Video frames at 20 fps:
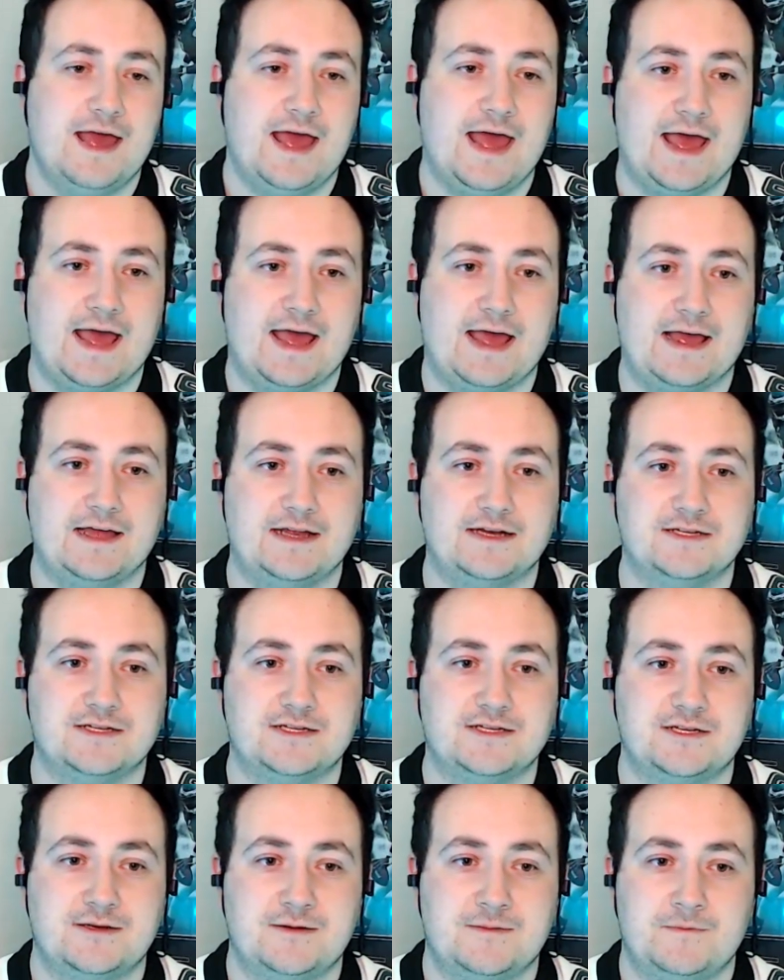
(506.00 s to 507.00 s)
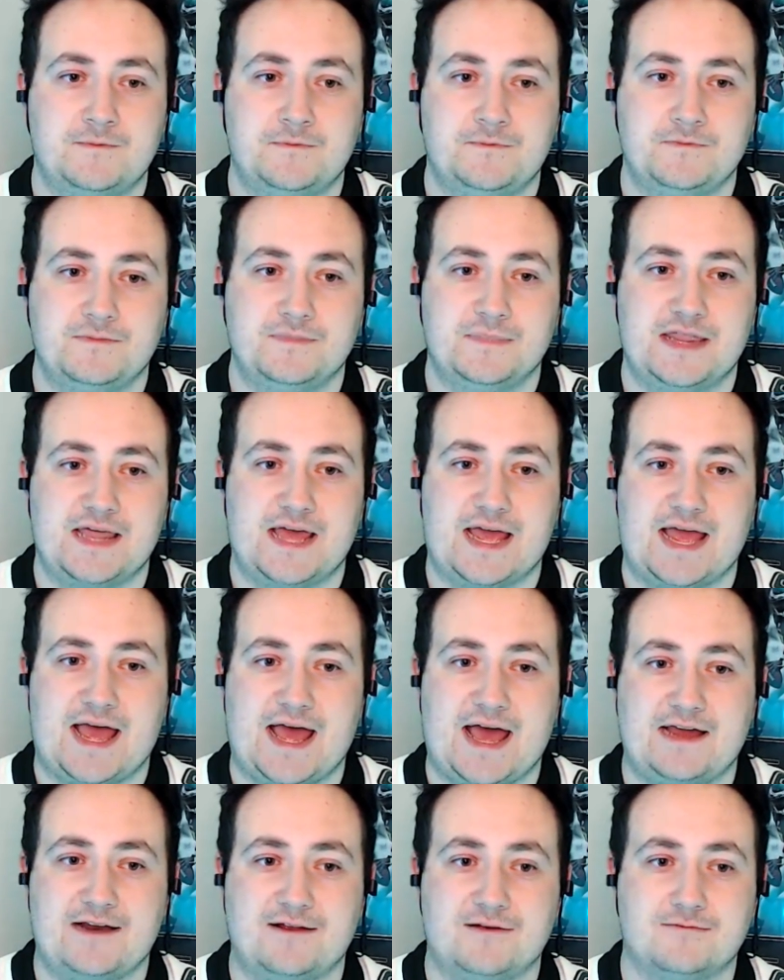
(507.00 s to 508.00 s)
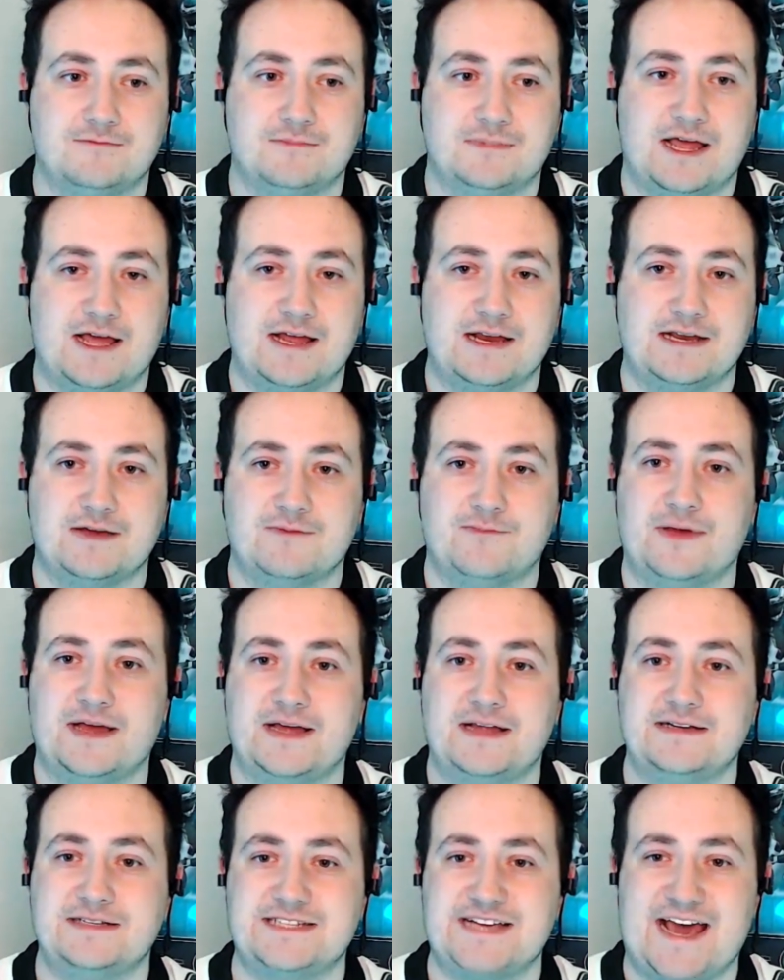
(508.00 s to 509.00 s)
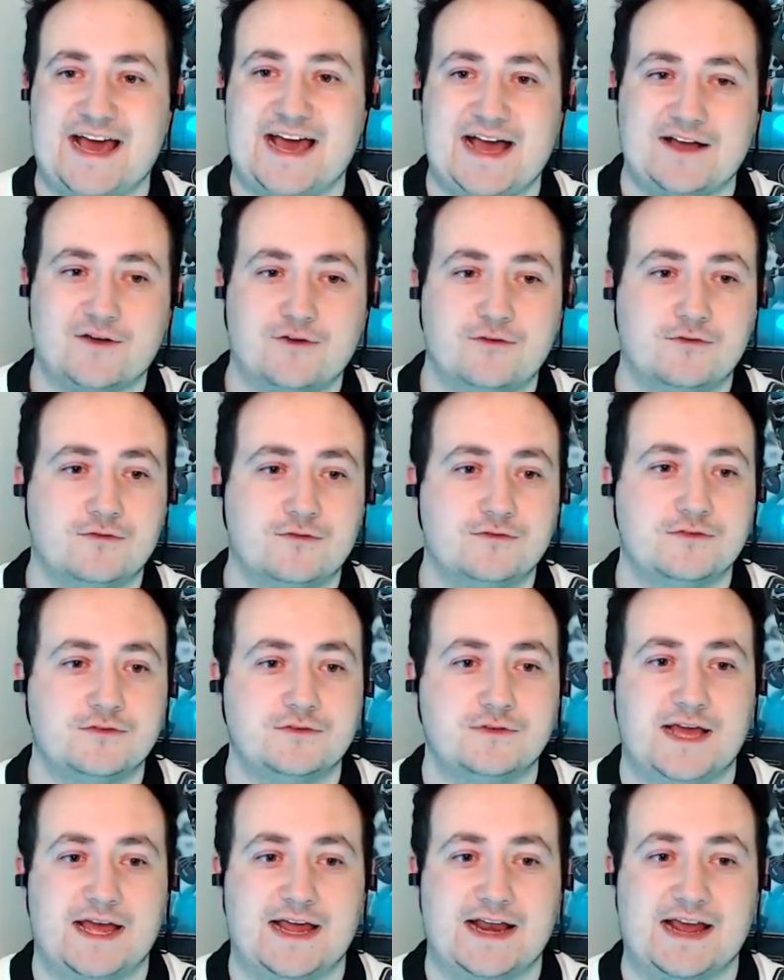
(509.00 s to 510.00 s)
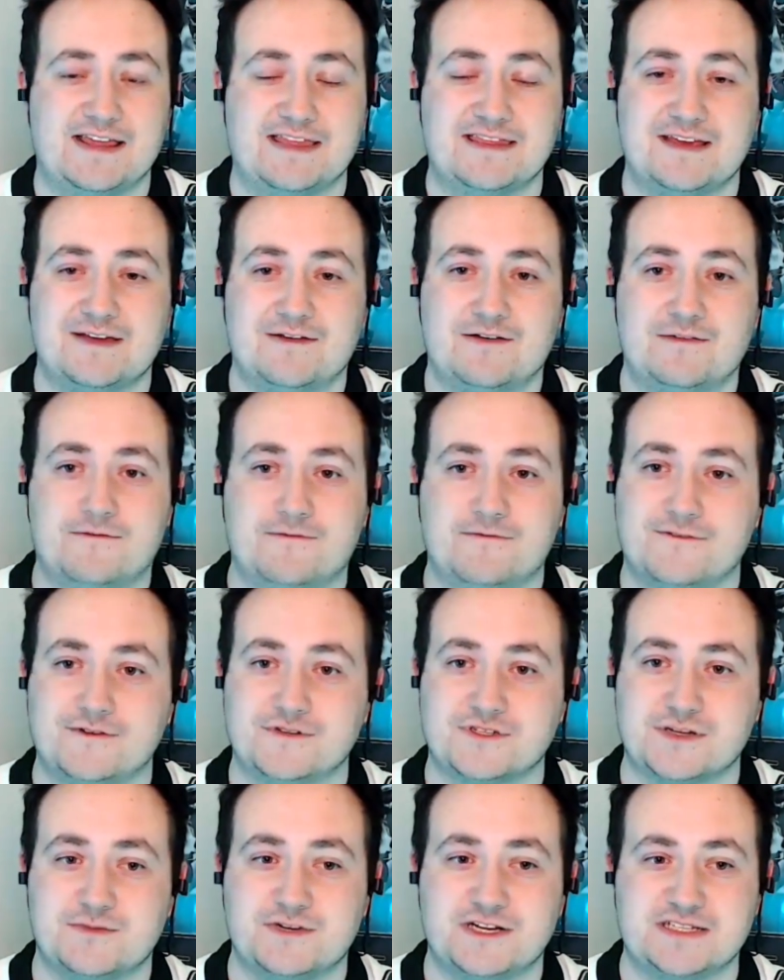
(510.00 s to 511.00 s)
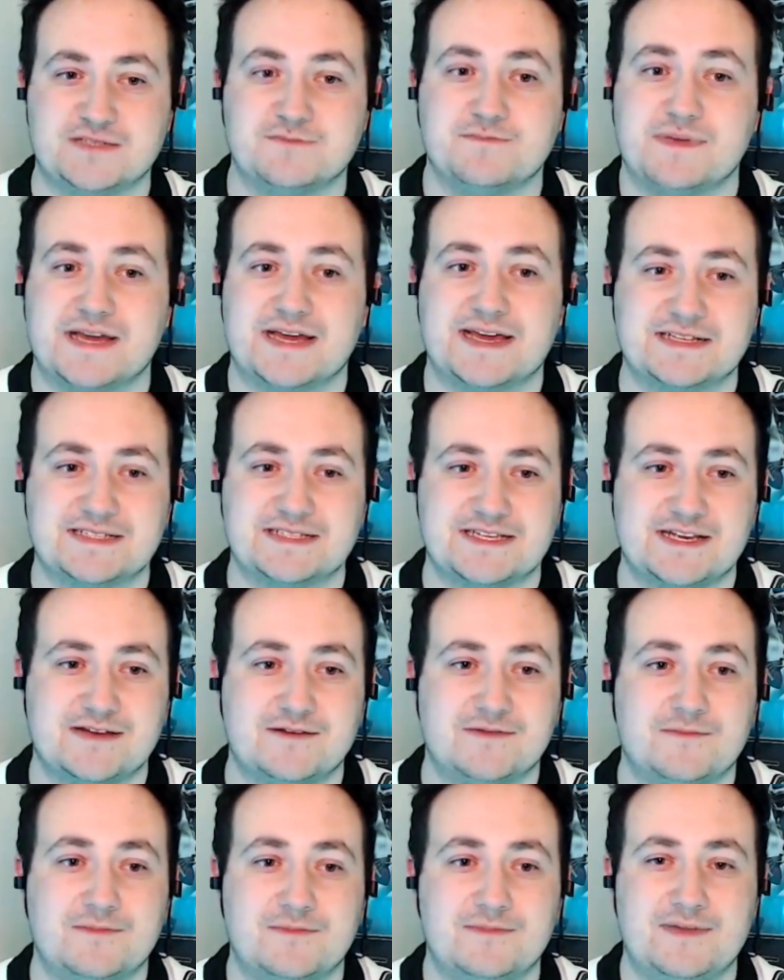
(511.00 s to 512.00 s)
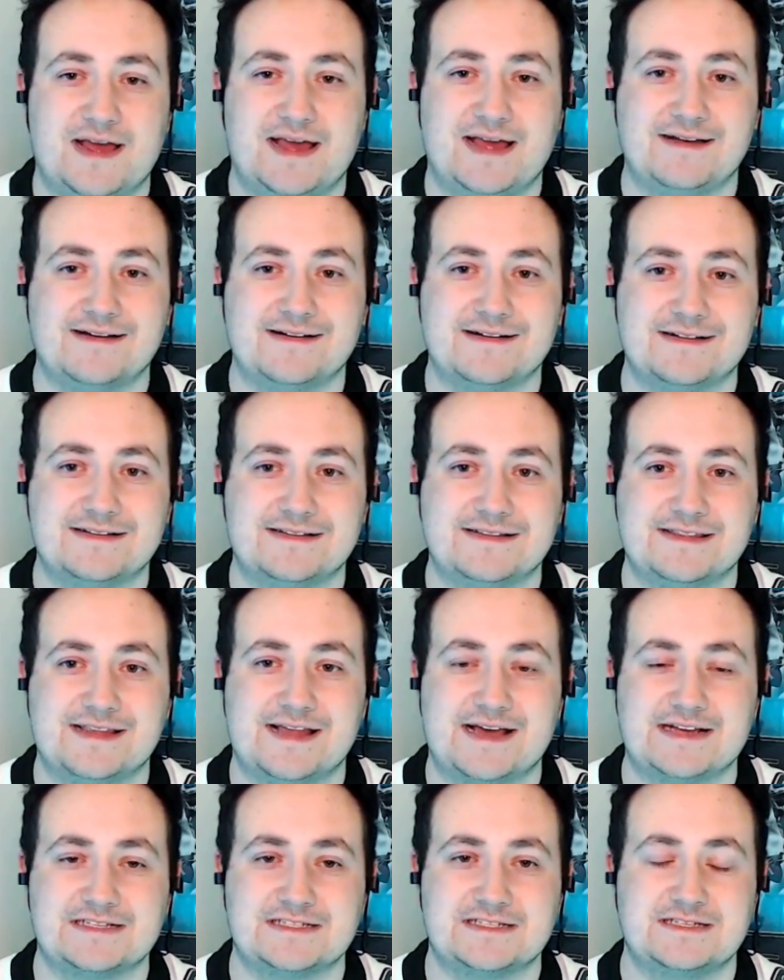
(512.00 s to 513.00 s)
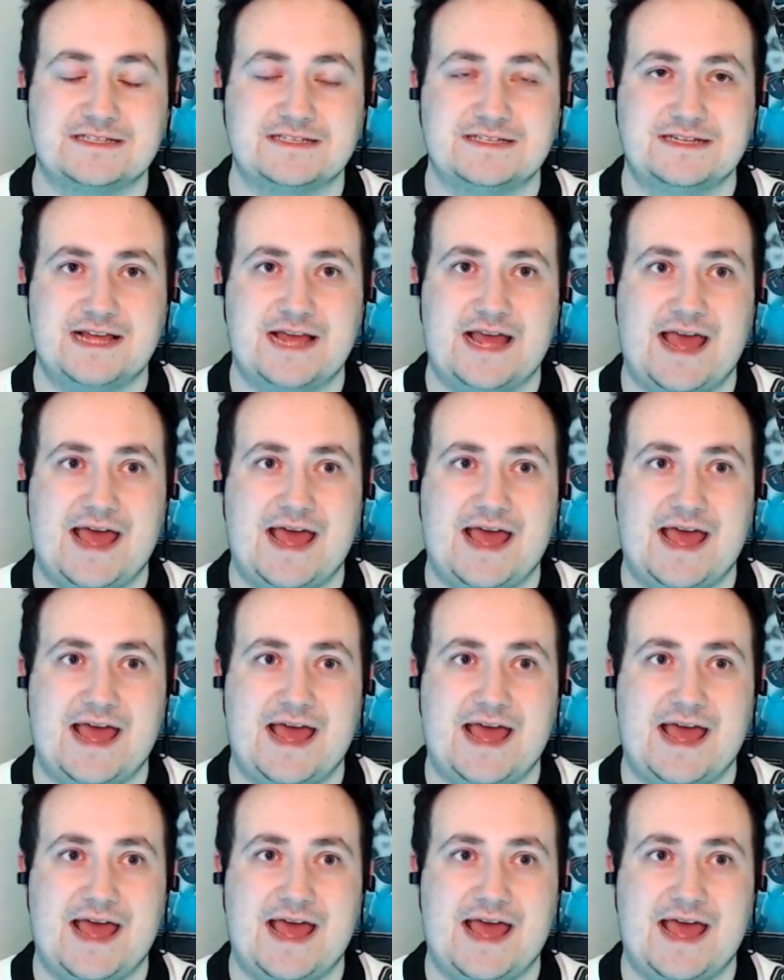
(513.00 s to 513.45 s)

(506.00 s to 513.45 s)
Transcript: and they had him lined up at tackle and I think for someone as big as him and less